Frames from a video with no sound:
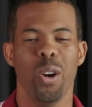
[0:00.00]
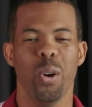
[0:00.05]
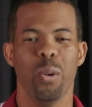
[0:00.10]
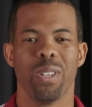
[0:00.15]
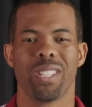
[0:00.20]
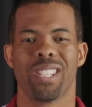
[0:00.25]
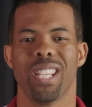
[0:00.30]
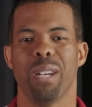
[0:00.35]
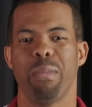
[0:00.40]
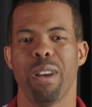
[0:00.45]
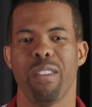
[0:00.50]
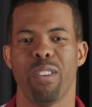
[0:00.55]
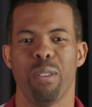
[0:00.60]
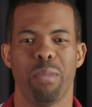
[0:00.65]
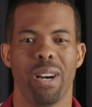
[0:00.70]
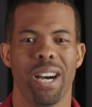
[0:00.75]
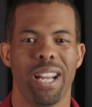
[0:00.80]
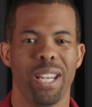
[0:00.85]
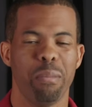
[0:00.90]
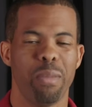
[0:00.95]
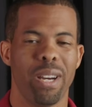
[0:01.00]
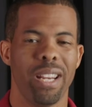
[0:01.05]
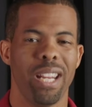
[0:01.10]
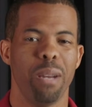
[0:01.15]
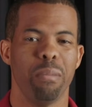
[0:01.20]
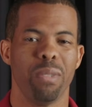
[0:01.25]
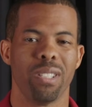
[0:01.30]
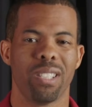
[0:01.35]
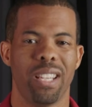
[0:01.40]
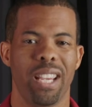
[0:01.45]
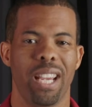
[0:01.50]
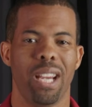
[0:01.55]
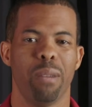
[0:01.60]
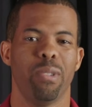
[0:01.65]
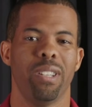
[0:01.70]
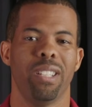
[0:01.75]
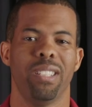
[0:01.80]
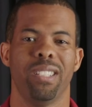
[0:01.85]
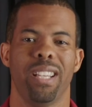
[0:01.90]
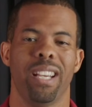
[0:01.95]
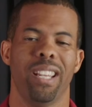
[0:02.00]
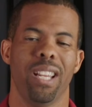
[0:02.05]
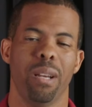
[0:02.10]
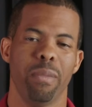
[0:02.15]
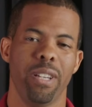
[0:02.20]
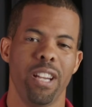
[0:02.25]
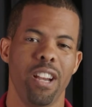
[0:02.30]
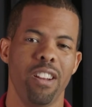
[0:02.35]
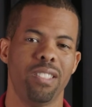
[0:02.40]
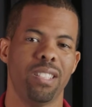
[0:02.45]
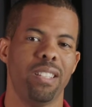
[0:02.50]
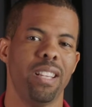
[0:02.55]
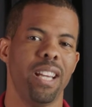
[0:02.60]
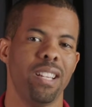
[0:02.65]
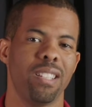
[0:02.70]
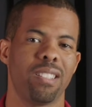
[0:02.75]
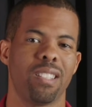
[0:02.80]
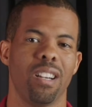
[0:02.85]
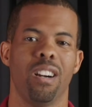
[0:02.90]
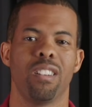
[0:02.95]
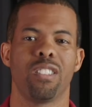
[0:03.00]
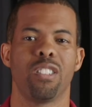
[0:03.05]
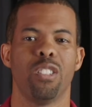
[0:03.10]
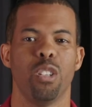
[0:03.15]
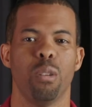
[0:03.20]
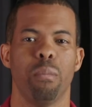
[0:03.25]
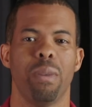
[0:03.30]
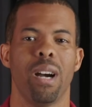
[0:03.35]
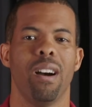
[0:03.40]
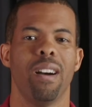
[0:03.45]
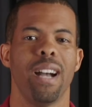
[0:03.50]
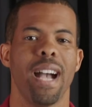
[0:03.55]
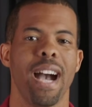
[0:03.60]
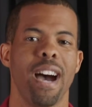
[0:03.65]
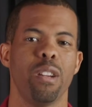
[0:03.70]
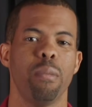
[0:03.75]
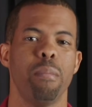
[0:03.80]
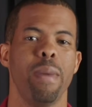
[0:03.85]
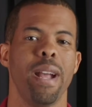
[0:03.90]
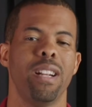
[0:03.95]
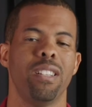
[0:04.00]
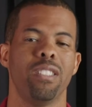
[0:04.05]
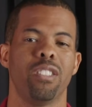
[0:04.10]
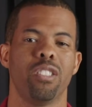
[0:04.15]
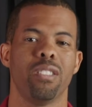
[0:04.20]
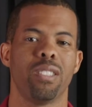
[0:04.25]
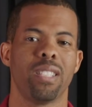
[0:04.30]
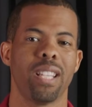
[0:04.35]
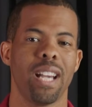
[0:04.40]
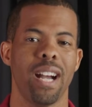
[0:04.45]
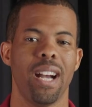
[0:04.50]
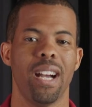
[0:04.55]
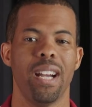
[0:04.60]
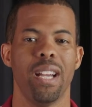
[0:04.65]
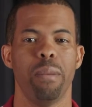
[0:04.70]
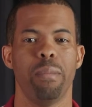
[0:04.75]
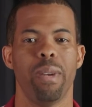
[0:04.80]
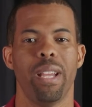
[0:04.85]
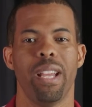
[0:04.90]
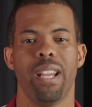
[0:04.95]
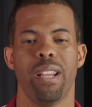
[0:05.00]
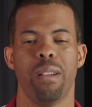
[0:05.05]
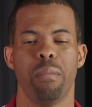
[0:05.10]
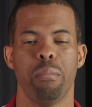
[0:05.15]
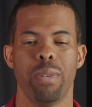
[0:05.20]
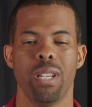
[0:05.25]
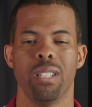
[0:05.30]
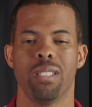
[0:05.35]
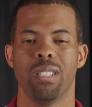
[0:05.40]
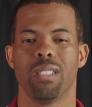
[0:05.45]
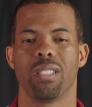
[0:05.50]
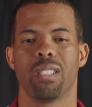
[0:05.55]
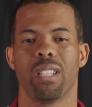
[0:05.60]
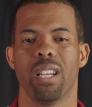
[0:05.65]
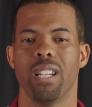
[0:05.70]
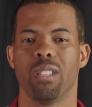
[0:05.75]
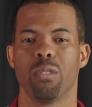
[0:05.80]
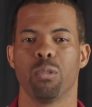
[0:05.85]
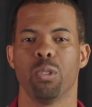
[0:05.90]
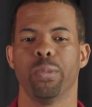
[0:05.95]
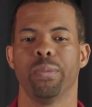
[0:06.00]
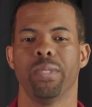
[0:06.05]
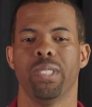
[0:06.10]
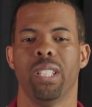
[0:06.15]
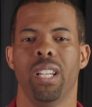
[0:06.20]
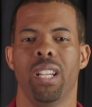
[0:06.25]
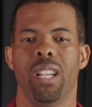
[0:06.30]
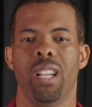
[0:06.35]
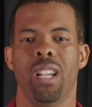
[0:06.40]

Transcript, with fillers: What's up everybody, my name is Cameron and I'm here today to talk to you about how to manage your time and busy schedule.